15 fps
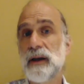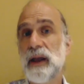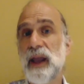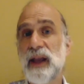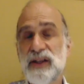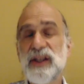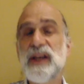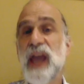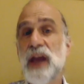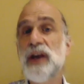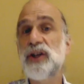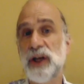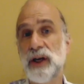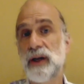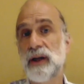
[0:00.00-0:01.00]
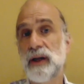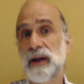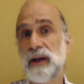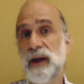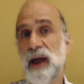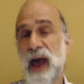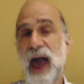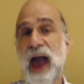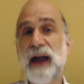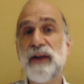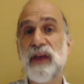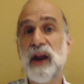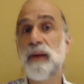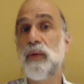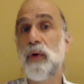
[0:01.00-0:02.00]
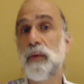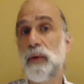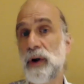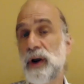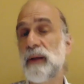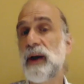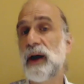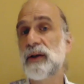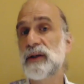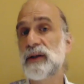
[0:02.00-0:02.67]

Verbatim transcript: It's the engine hack that I'm more worried about